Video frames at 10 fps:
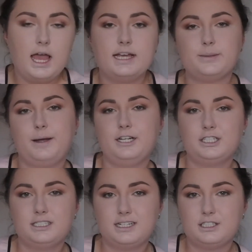
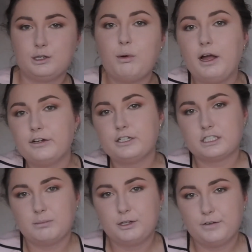especially since you powder
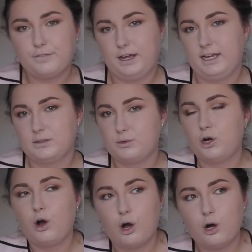some of your face but
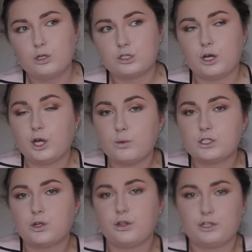not all, so I
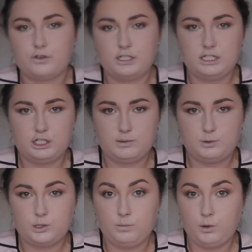always thought the transition
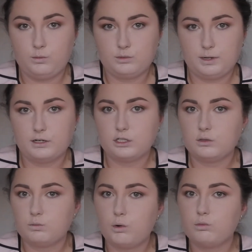between what was
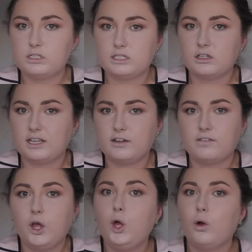powdered and what was still kind
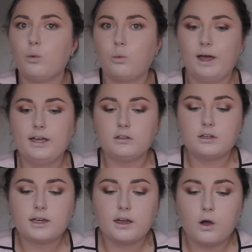of wet
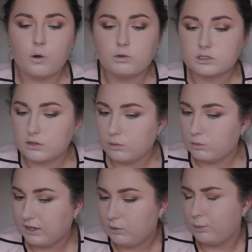looking always
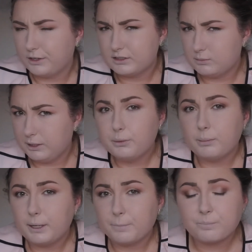kind of weirded me out
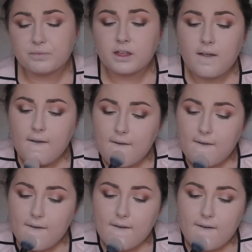a bit.
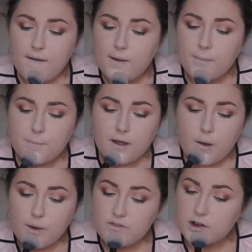
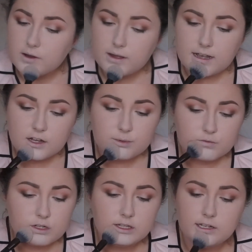However, I have
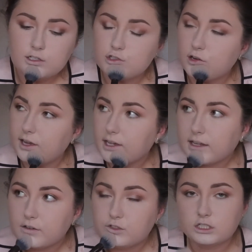been really enjoying
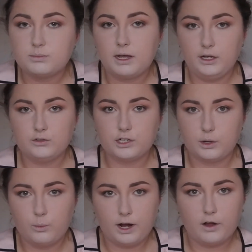kind of just
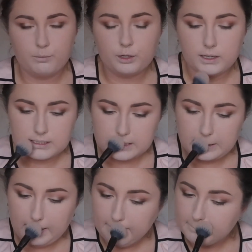powdering where I've put
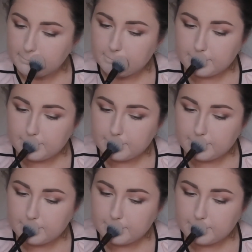concealer.